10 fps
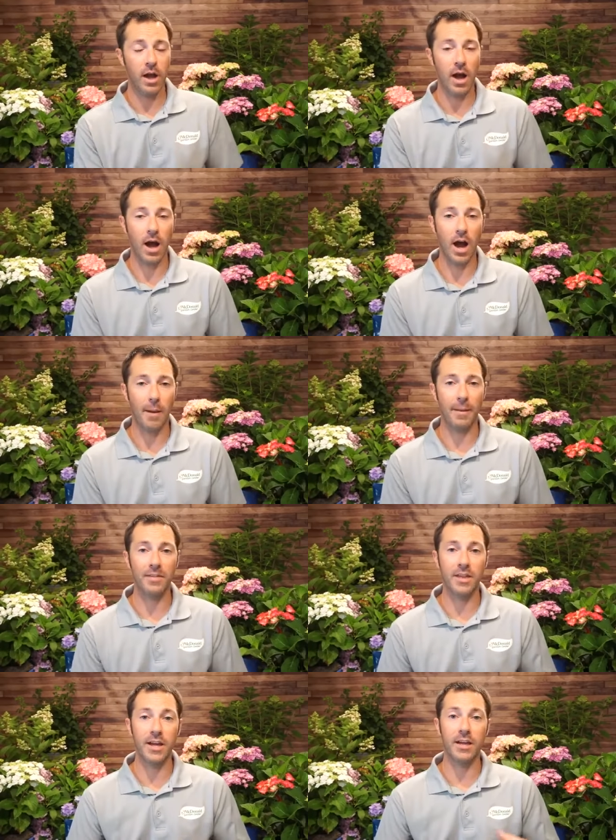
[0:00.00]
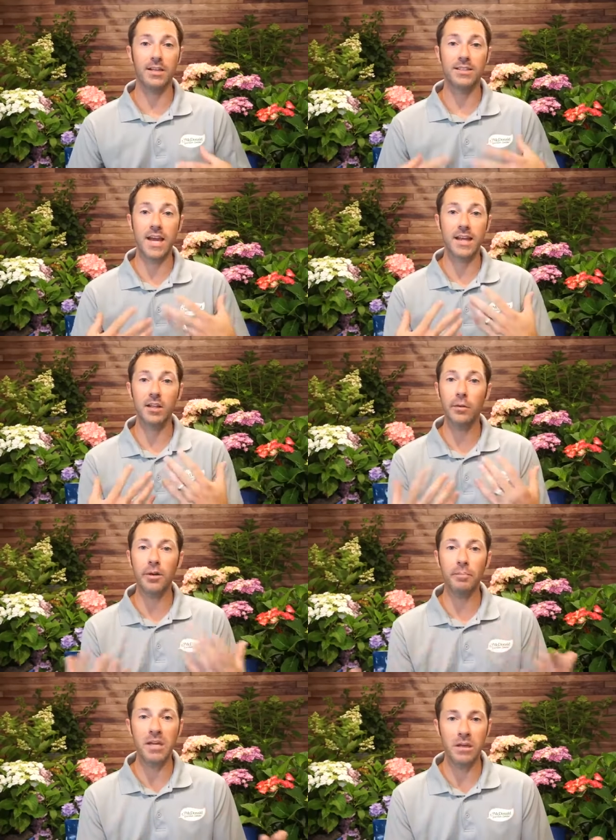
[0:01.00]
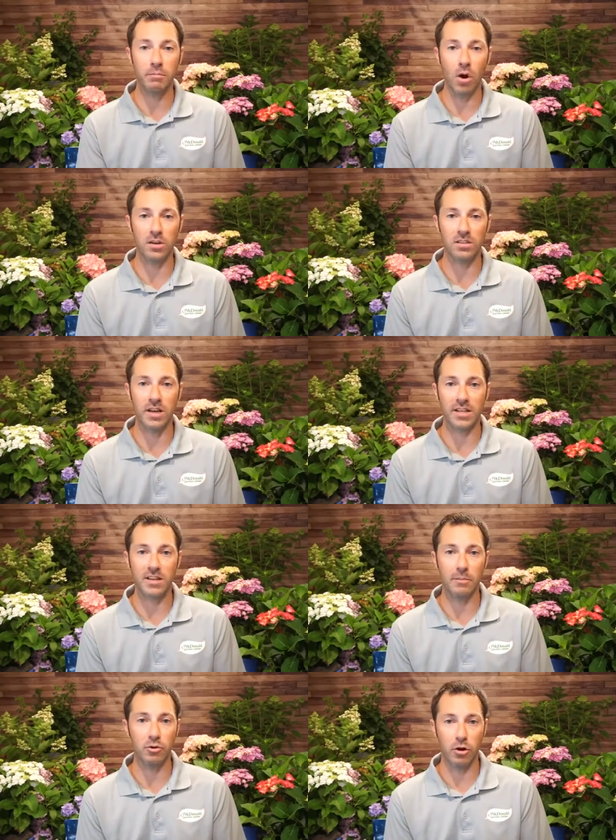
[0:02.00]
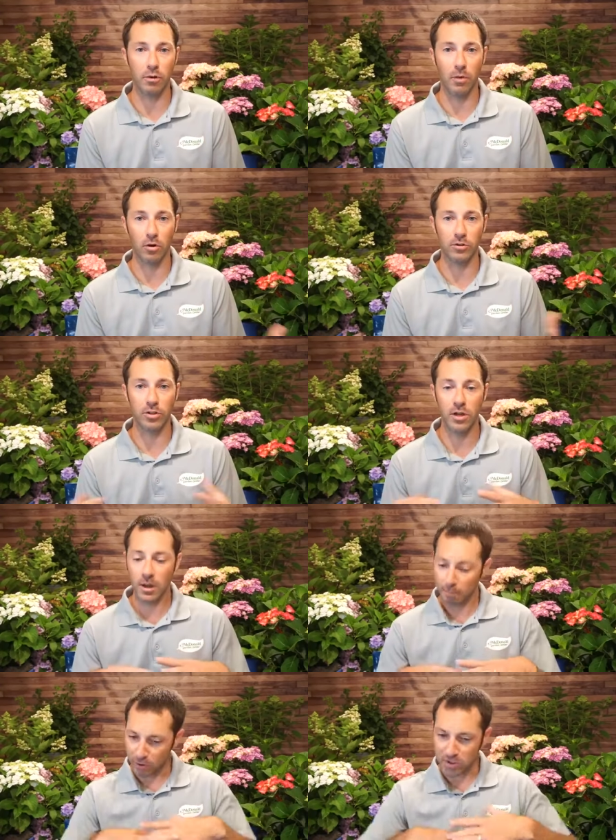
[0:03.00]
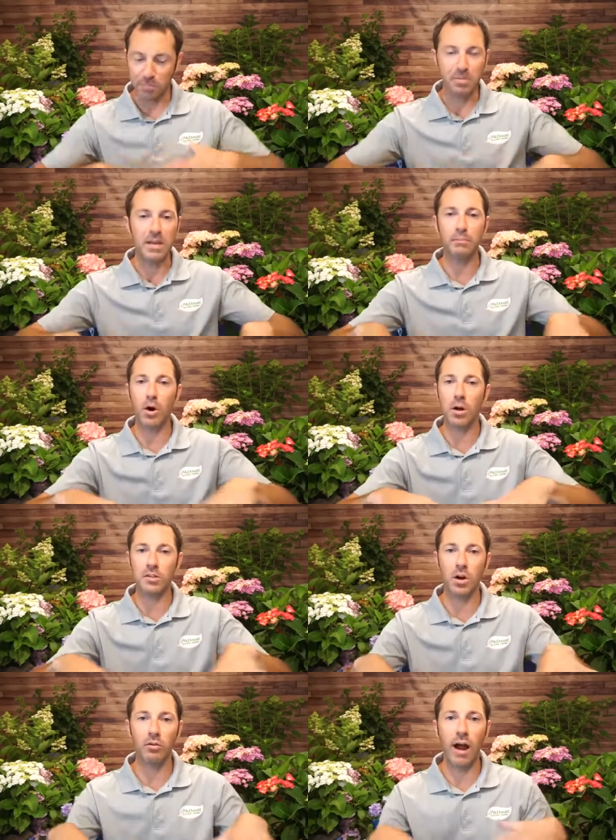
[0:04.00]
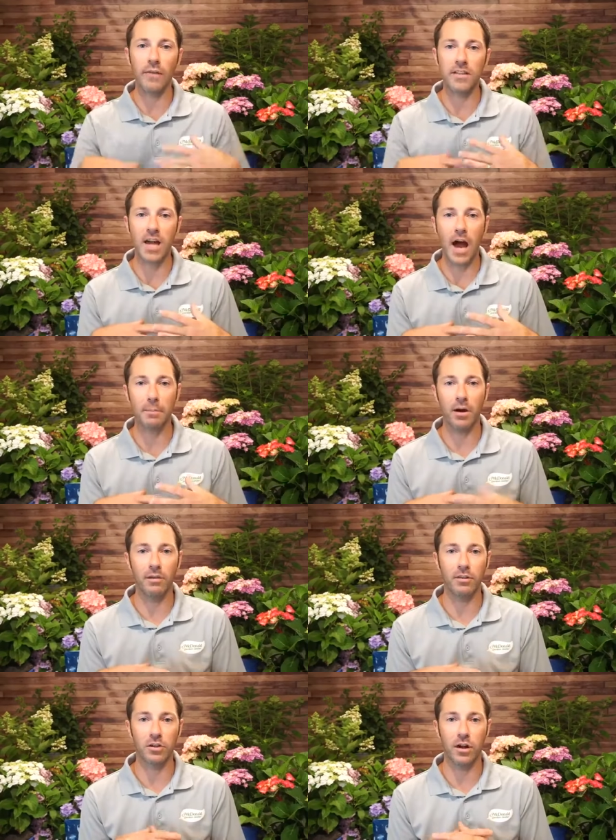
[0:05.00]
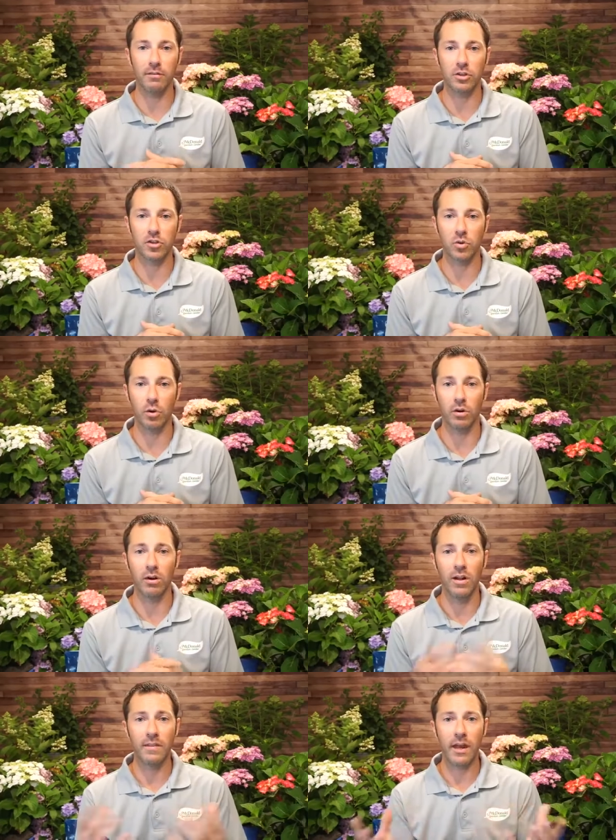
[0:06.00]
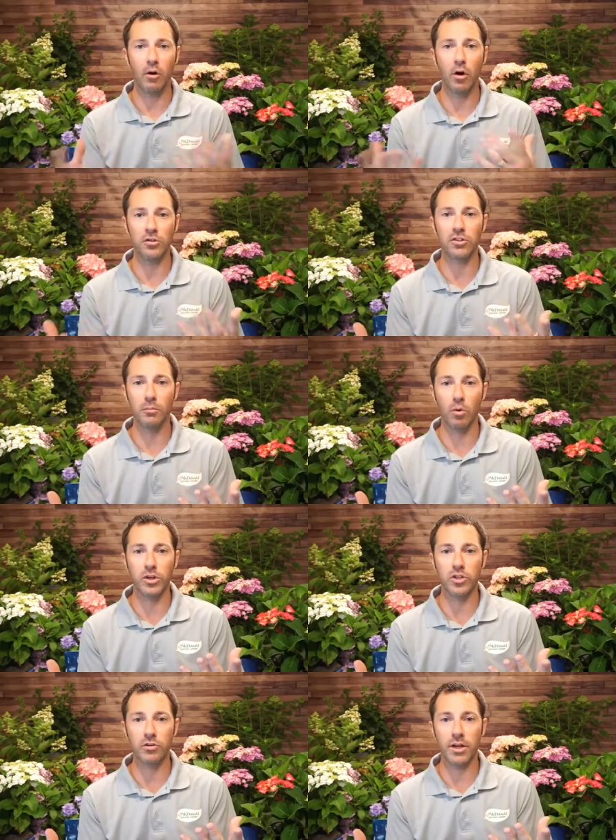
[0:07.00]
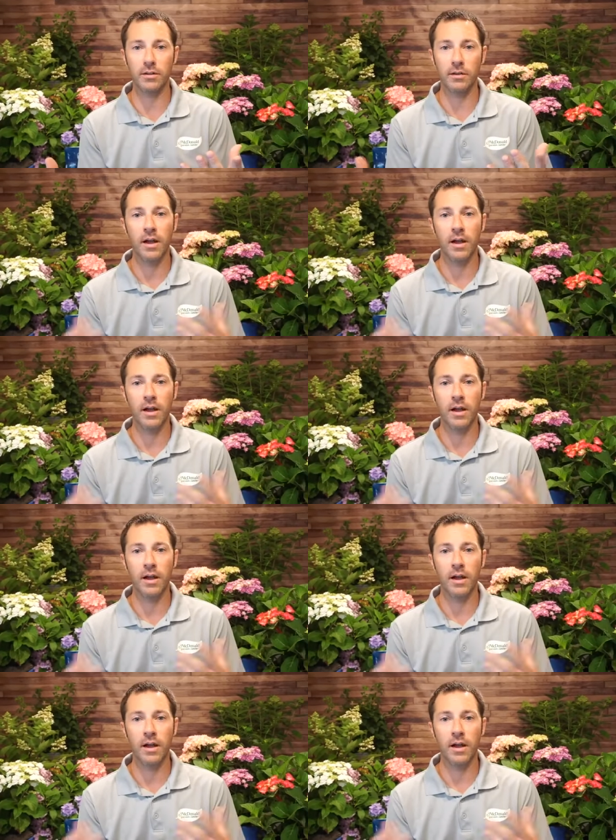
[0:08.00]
um, then take a little bit of peat moss the next time you go to mulch. Put some peat moss around the top of the, of the soil. That'll hold some moisture in